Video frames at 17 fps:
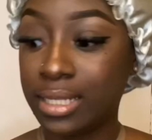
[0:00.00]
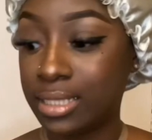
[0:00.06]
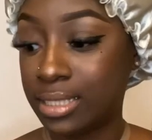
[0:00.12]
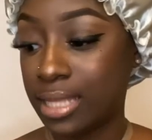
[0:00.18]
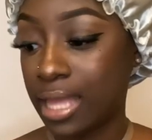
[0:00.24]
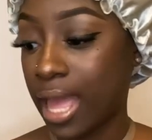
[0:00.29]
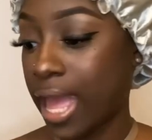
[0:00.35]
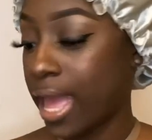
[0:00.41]

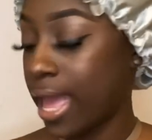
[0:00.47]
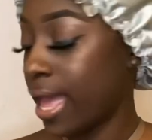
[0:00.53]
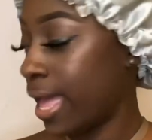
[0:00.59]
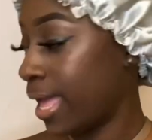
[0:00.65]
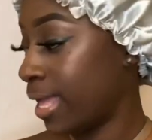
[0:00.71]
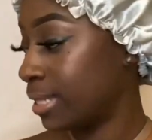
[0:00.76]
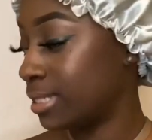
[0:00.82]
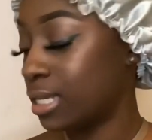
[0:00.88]
the
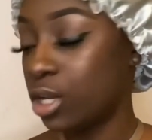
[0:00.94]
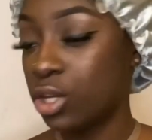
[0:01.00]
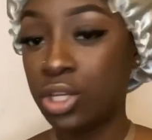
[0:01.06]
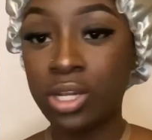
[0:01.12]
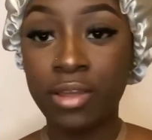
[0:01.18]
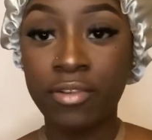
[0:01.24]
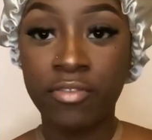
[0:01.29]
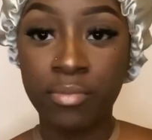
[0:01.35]
hair, tell
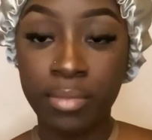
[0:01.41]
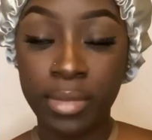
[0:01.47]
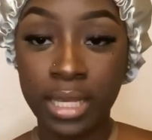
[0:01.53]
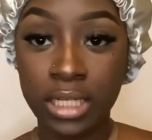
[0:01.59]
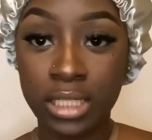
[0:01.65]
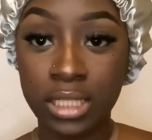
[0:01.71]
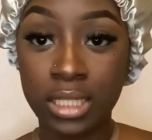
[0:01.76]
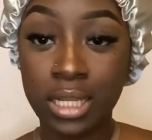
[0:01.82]
you the
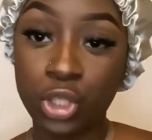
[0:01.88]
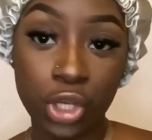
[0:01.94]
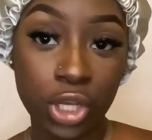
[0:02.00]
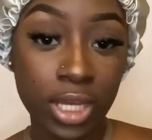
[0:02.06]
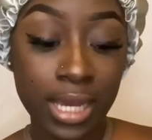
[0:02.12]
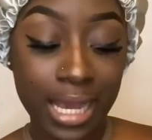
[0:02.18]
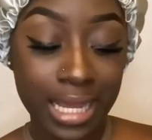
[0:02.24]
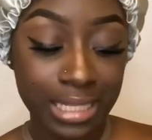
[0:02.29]
information, then show
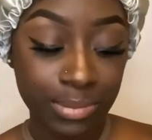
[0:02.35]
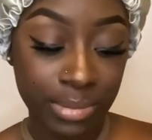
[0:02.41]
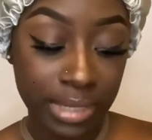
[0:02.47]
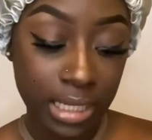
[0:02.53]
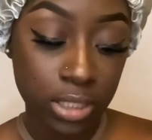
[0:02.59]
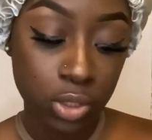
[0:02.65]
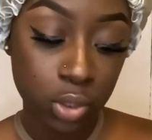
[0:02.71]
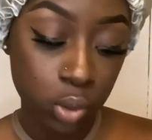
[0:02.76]
you guys
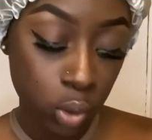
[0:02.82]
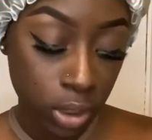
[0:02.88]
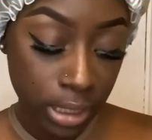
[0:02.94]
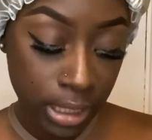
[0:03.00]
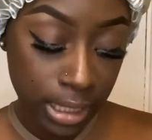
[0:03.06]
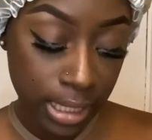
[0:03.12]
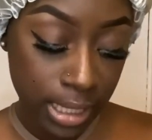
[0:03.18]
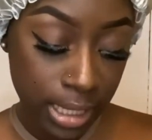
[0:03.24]
me
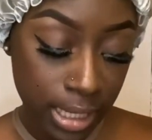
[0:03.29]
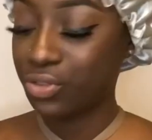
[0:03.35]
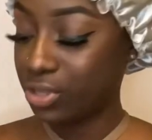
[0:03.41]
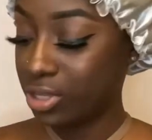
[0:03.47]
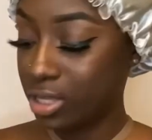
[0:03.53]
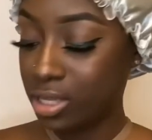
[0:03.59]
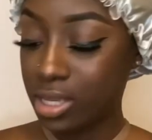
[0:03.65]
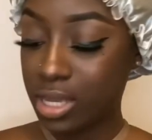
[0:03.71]
installing it.
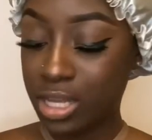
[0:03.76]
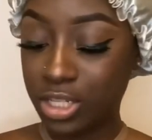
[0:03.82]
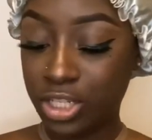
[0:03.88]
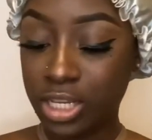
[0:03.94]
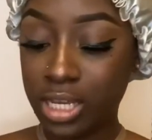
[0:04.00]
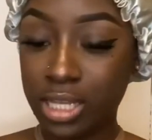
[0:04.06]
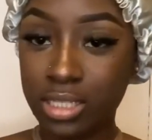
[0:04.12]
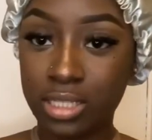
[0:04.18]
As
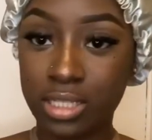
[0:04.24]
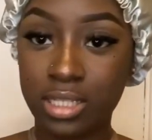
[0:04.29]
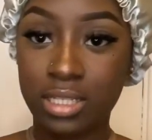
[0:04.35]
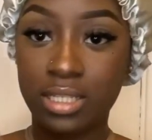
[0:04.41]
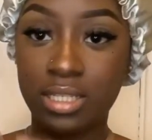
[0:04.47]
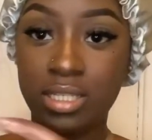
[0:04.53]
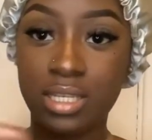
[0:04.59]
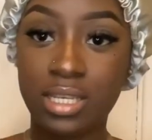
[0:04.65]
you guys can
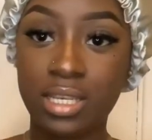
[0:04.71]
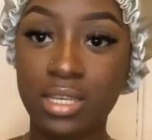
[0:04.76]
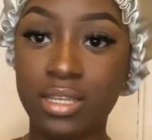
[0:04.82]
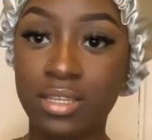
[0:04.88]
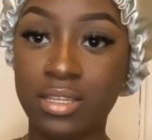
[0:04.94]
see,